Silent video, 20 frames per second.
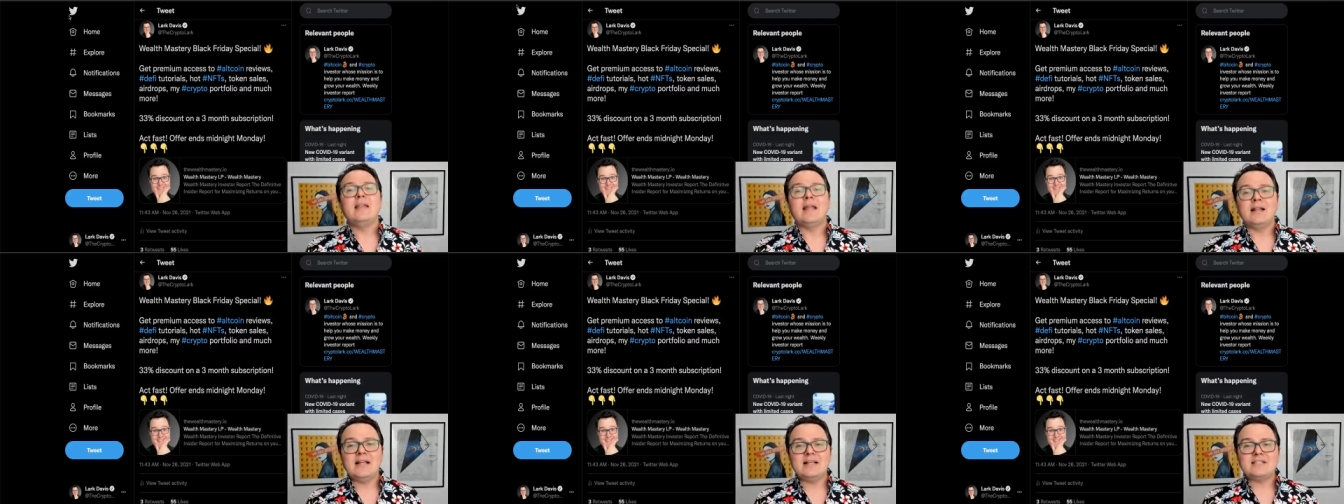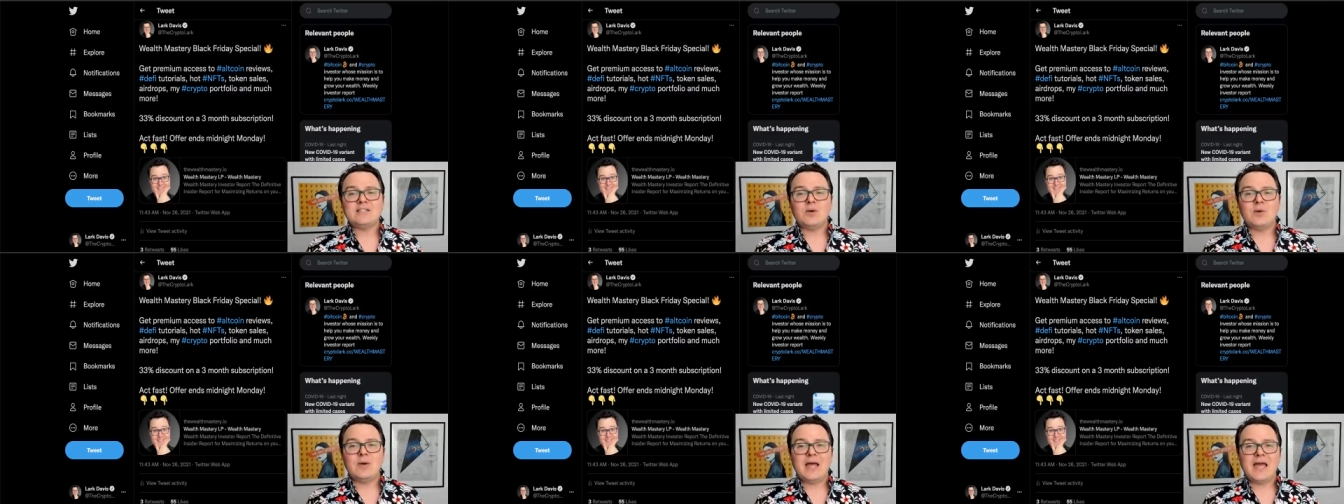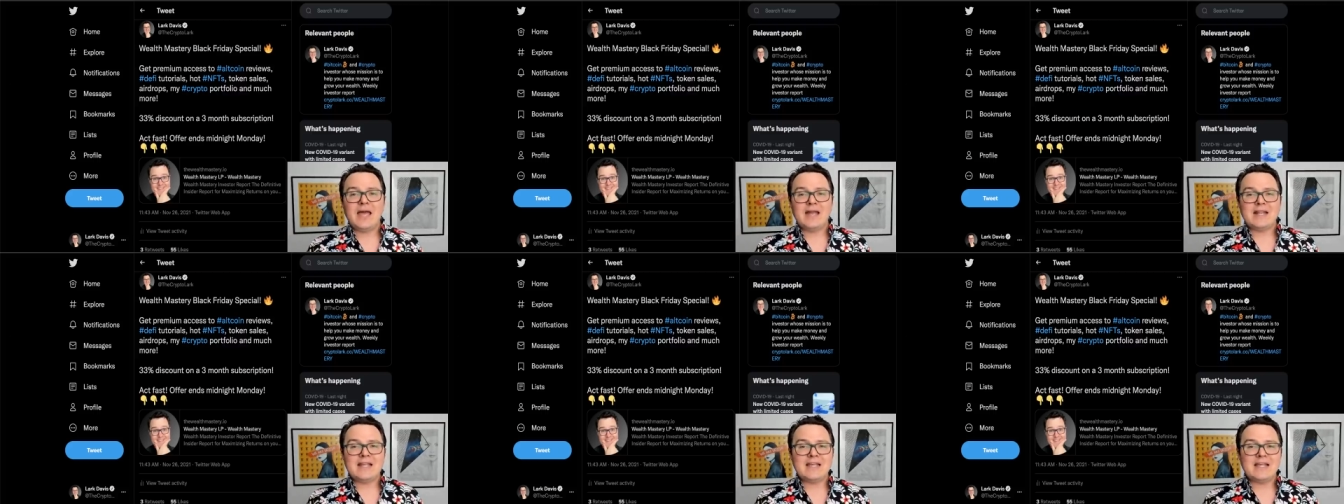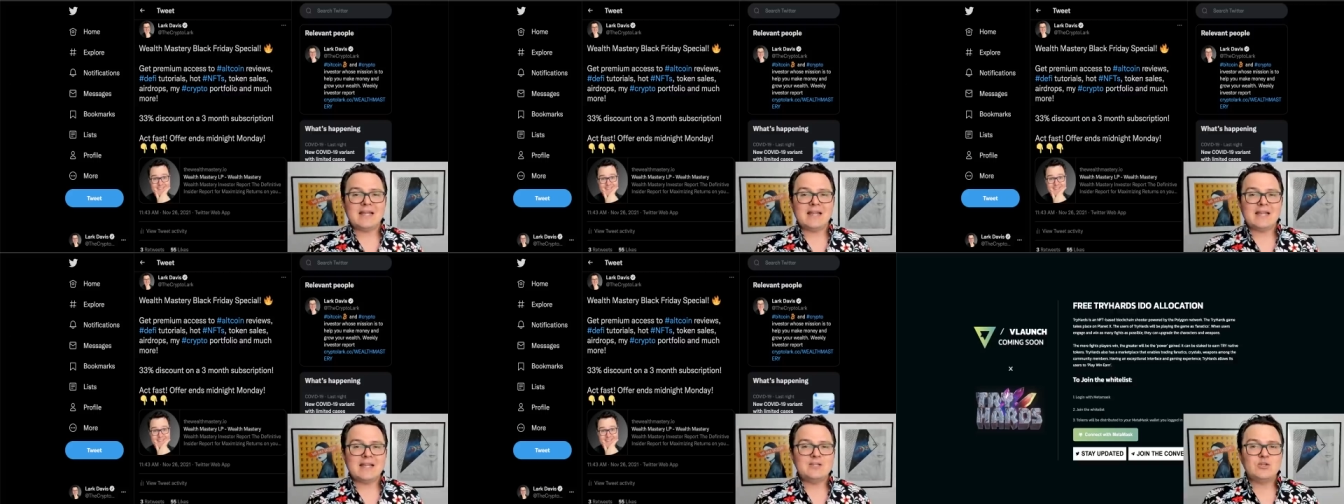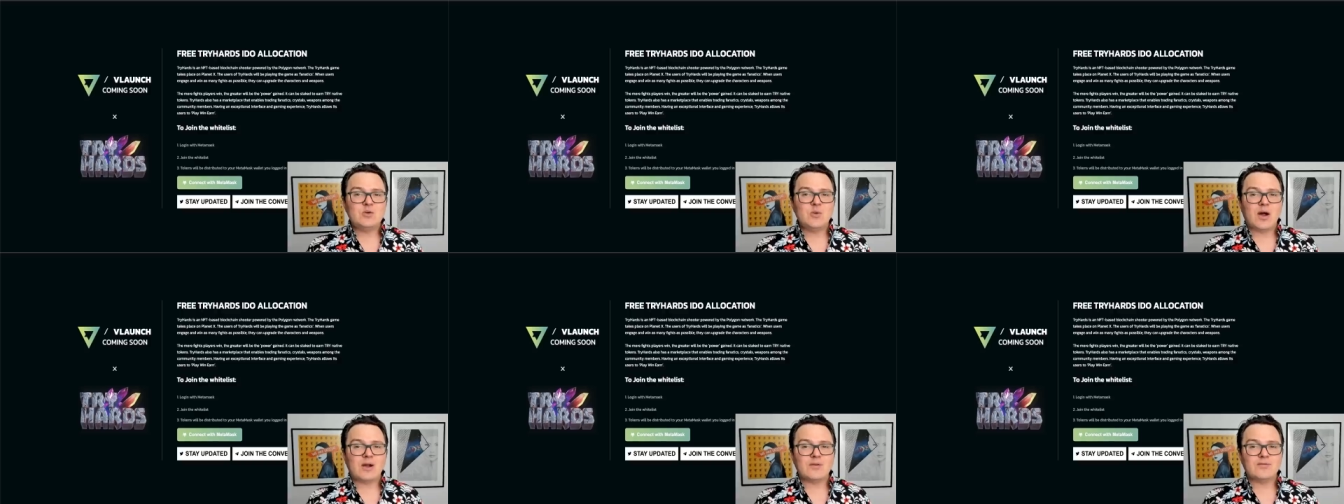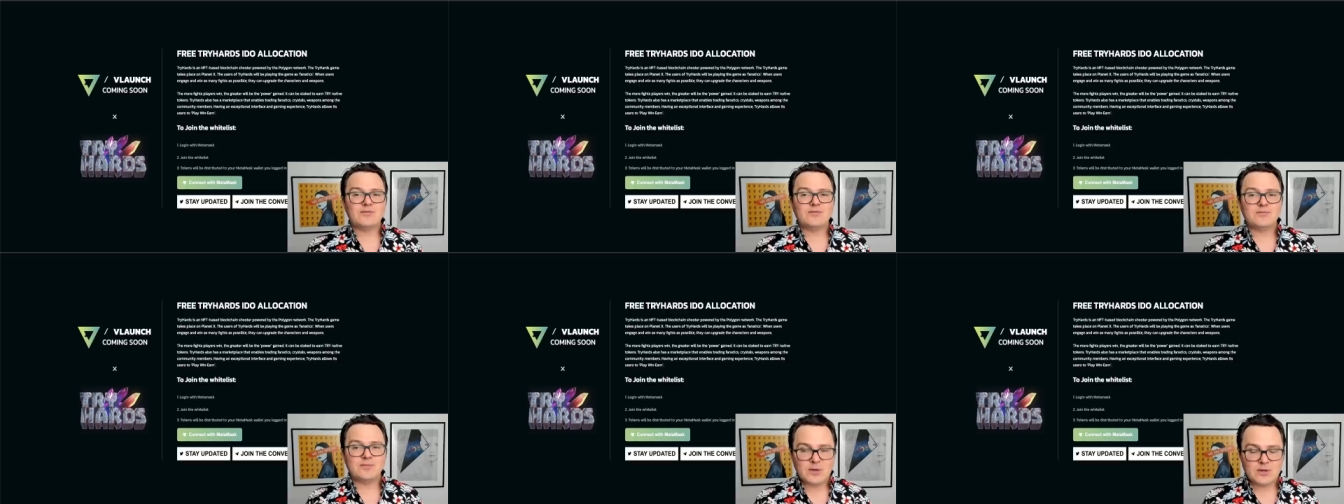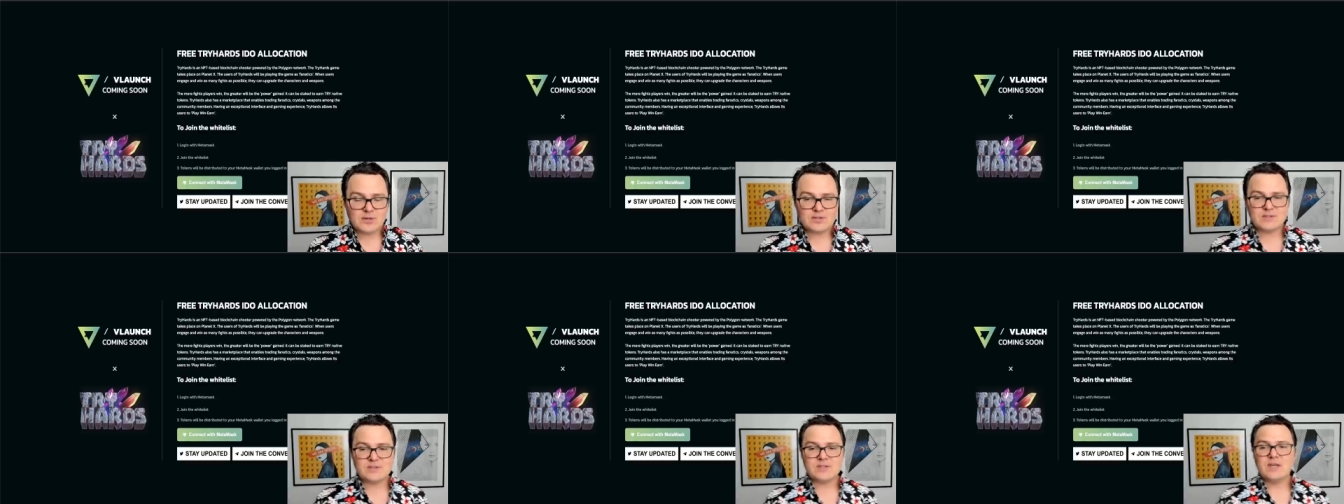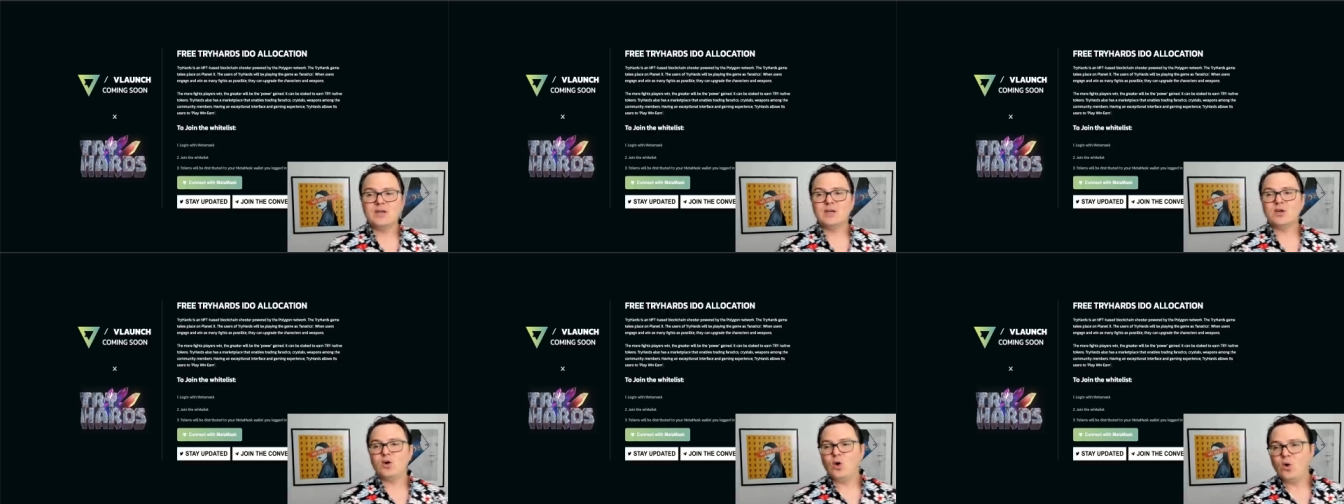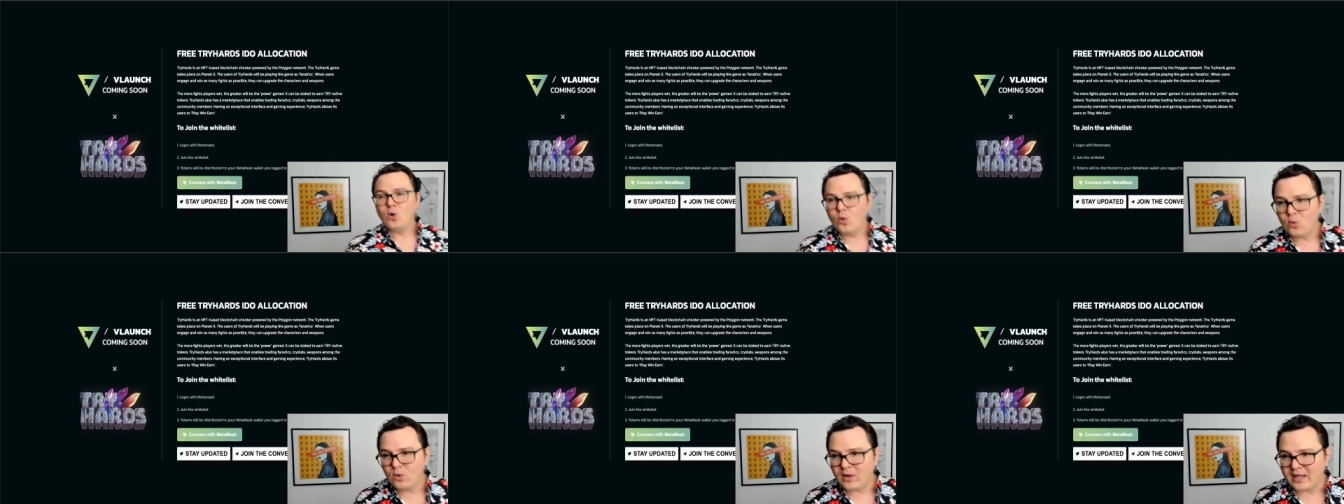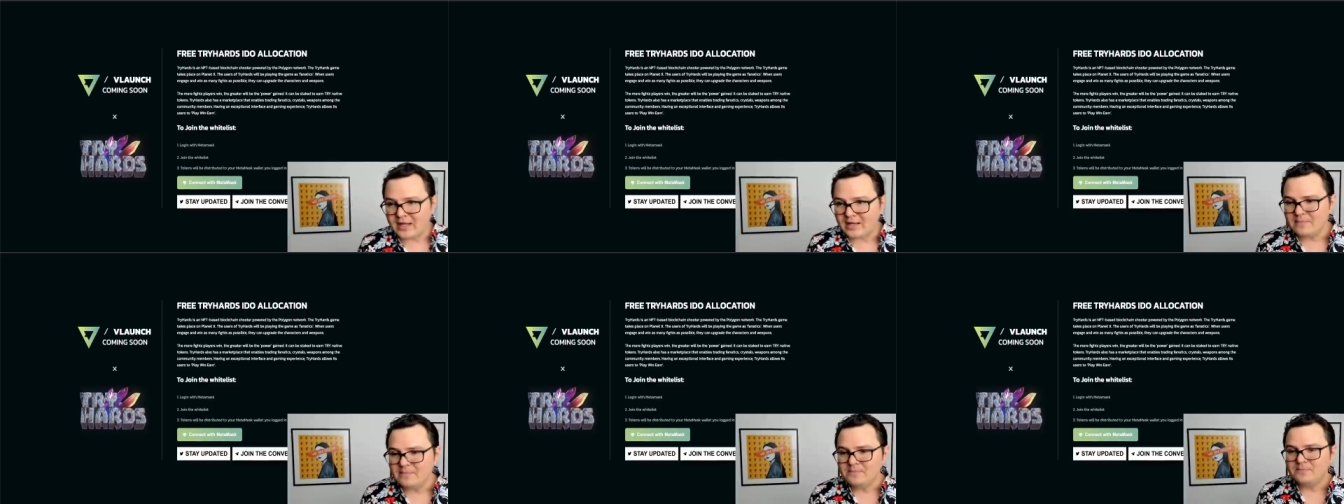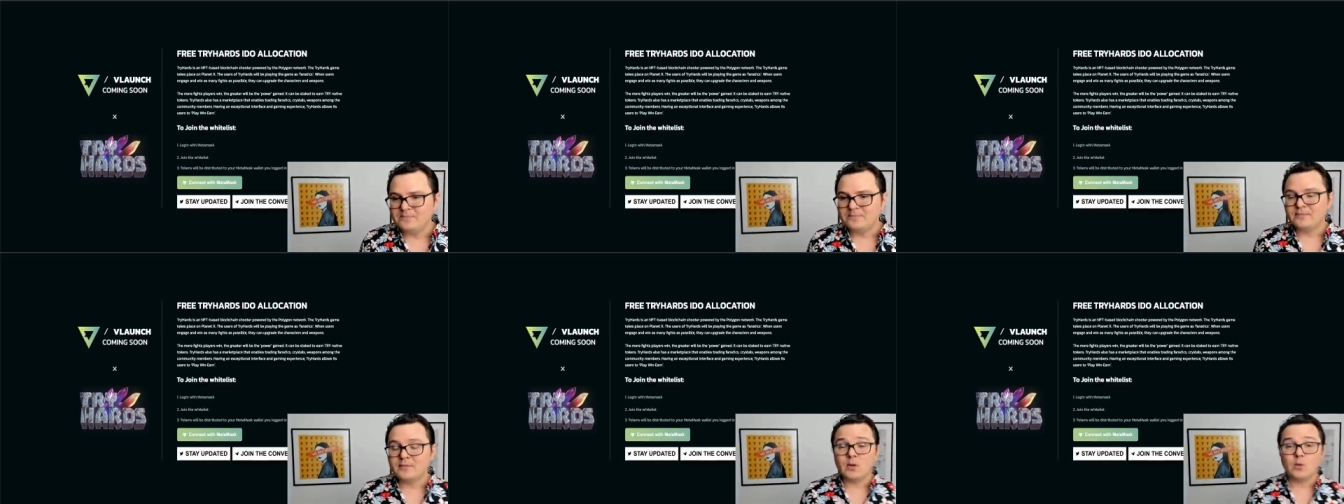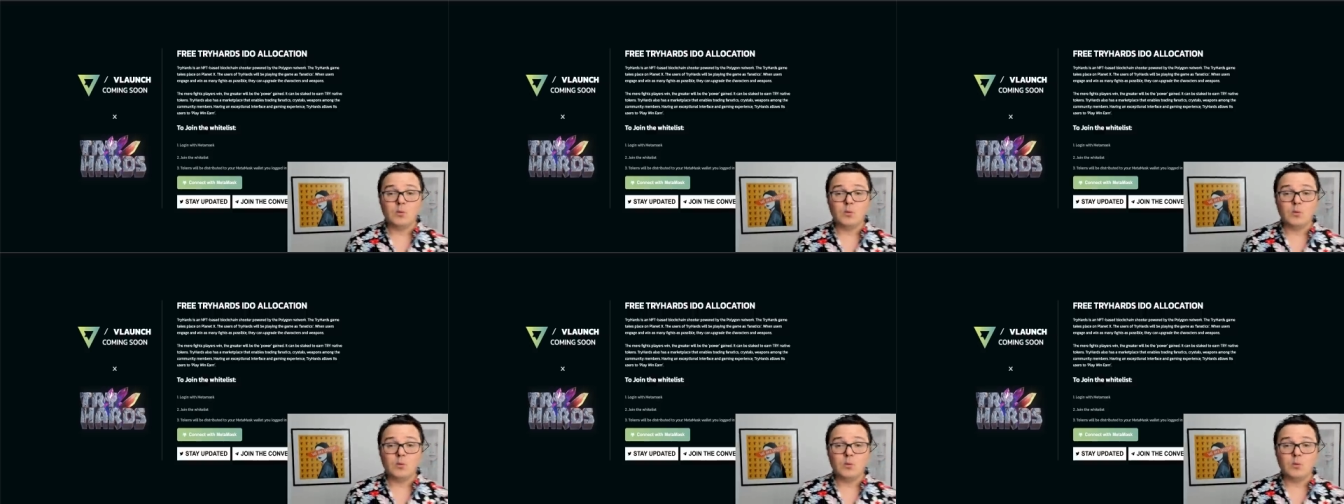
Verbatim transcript: Now let's go ahead and get into our first coin,